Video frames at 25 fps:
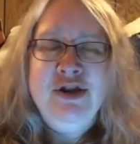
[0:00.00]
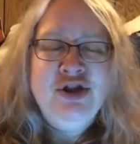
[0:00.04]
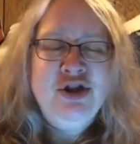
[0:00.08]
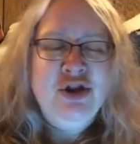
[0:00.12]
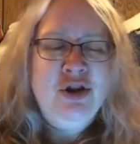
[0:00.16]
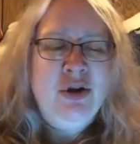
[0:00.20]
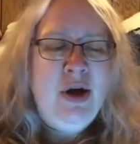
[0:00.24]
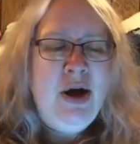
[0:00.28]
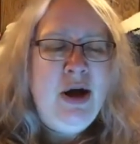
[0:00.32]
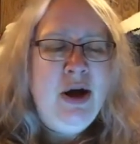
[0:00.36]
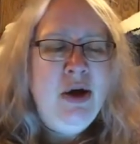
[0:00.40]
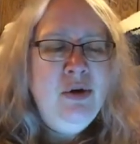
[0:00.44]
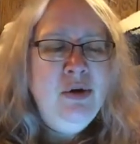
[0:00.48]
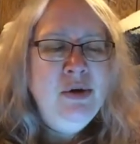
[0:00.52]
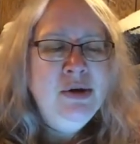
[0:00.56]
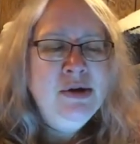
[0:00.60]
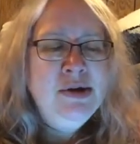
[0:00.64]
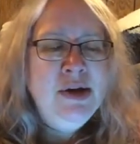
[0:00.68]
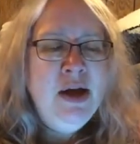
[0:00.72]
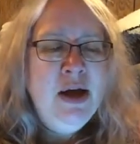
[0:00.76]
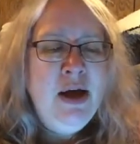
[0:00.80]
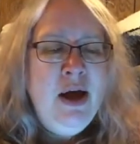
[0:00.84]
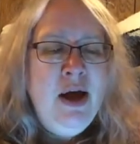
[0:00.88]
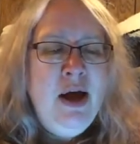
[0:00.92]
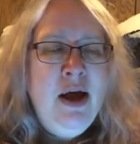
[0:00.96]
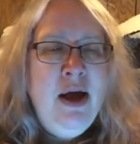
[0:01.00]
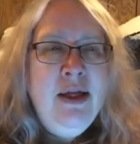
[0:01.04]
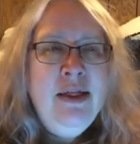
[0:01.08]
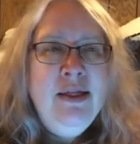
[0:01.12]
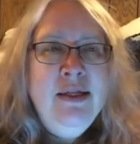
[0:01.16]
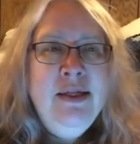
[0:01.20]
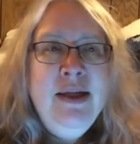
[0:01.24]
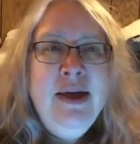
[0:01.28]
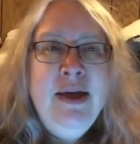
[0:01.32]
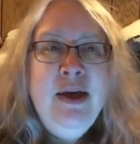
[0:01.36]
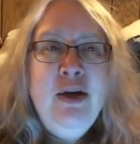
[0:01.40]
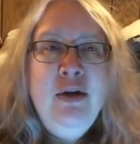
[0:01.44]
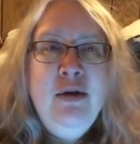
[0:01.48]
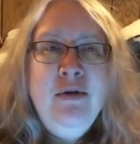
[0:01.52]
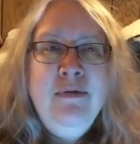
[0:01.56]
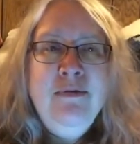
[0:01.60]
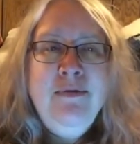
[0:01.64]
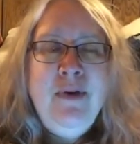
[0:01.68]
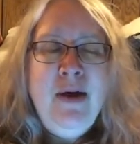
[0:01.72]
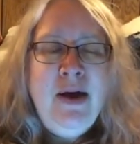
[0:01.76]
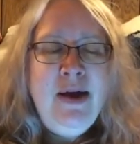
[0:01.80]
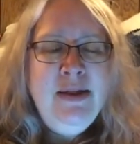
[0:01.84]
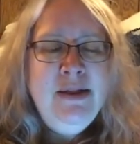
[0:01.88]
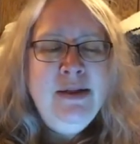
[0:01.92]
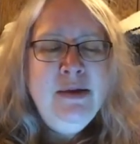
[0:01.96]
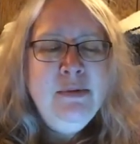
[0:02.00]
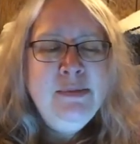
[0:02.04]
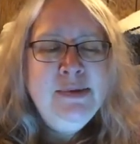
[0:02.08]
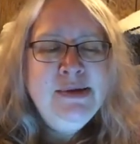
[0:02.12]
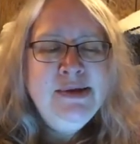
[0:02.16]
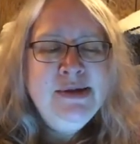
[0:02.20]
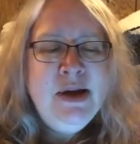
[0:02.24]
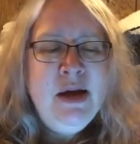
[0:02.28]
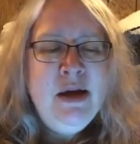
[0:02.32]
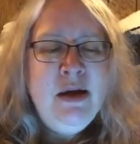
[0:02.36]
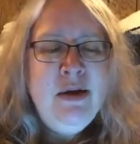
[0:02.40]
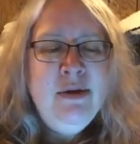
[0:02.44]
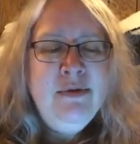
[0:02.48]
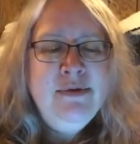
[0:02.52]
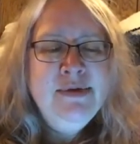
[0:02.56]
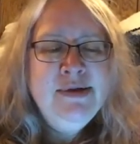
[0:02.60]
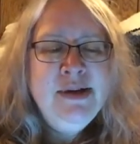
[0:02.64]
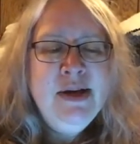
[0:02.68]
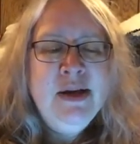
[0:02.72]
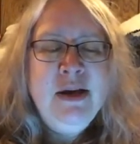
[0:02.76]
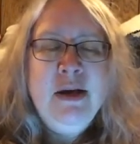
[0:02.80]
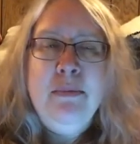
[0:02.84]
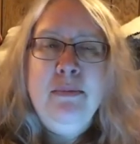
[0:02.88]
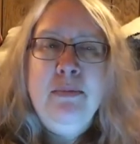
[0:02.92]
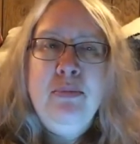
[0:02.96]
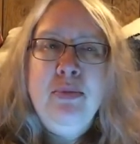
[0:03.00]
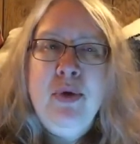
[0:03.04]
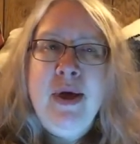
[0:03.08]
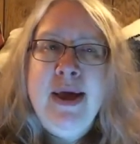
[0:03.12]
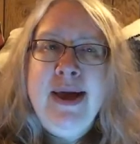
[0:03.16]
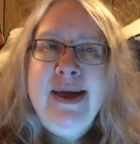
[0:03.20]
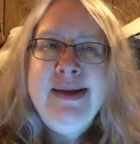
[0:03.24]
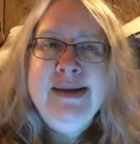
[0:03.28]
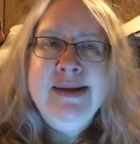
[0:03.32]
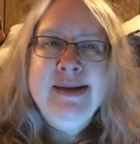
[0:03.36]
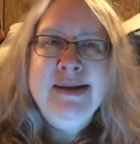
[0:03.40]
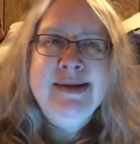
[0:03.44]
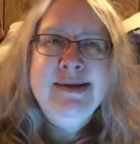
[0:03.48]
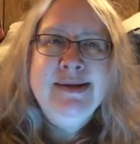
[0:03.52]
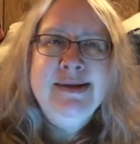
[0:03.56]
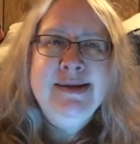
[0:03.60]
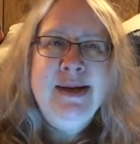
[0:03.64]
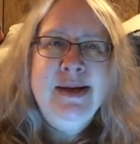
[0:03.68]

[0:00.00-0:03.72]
they find themselves in a bright and sunny Paris,